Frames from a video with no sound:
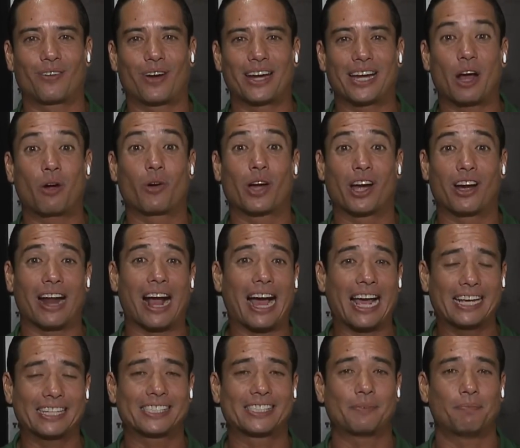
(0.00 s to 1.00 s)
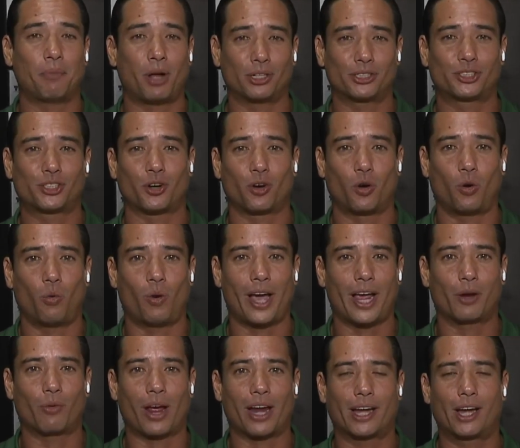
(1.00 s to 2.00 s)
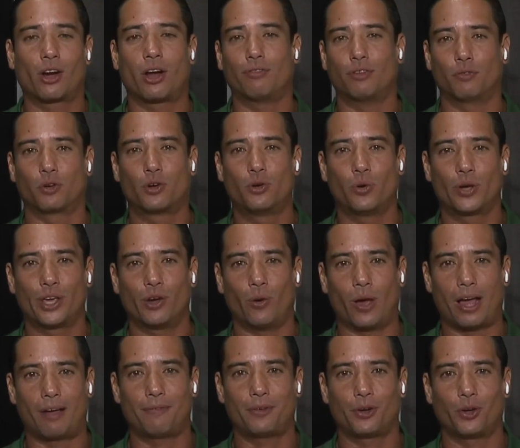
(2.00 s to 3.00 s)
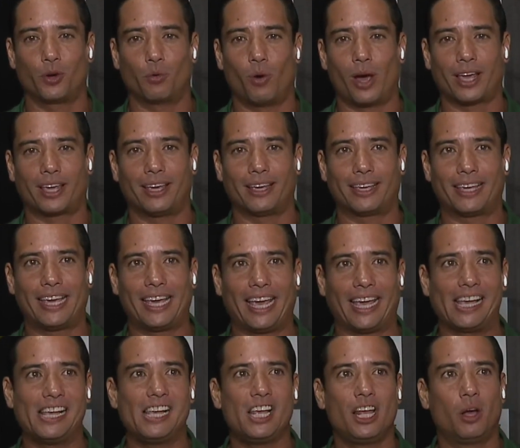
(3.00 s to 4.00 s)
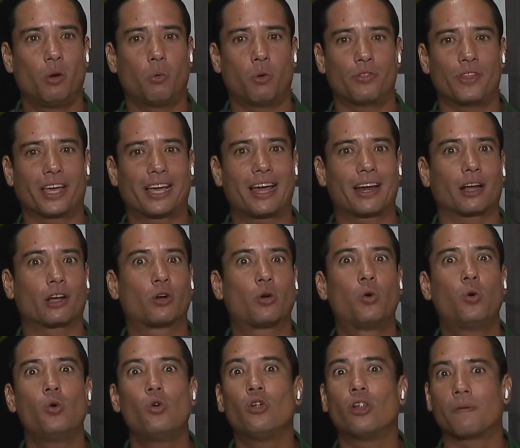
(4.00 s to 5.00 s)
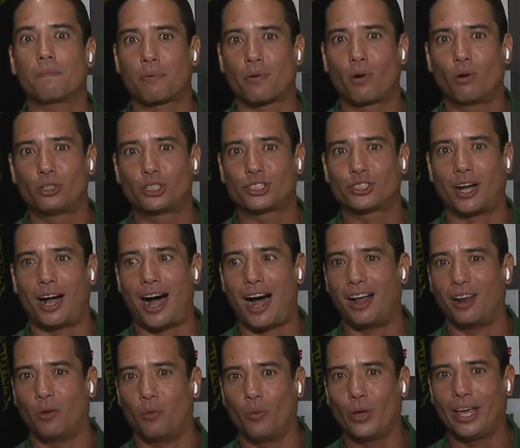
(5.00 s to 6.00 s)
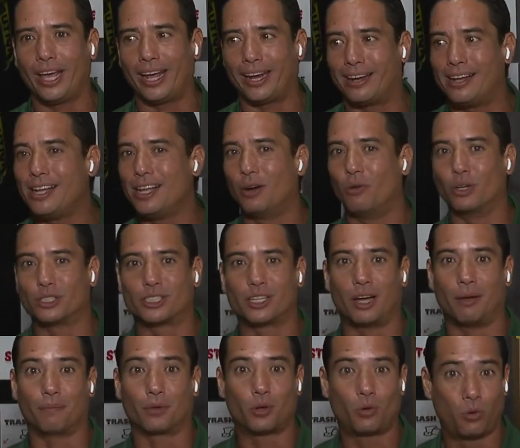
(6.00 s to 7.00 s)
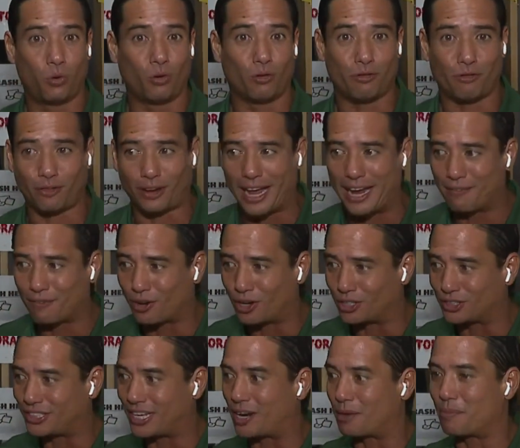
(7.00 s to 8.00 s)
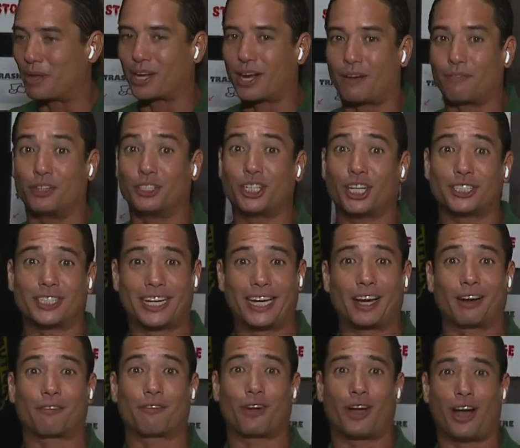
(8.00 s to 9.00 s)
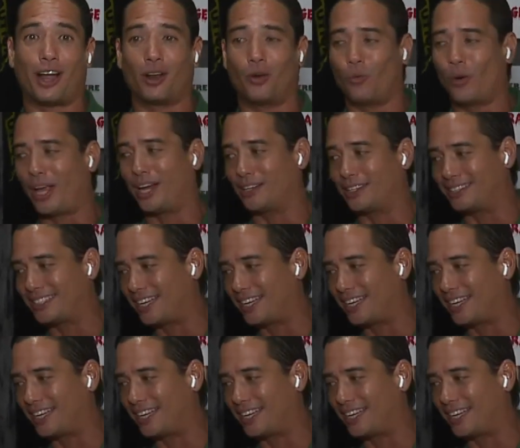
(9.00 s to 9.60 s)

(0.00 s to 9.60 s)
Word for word: And right now we're here at Ice Monster, Hawaii, right here off of Kuhio Avenue in Waikiki, where they got a cool approach to Halloween with some cool flavors that are being offered just here for Halloween.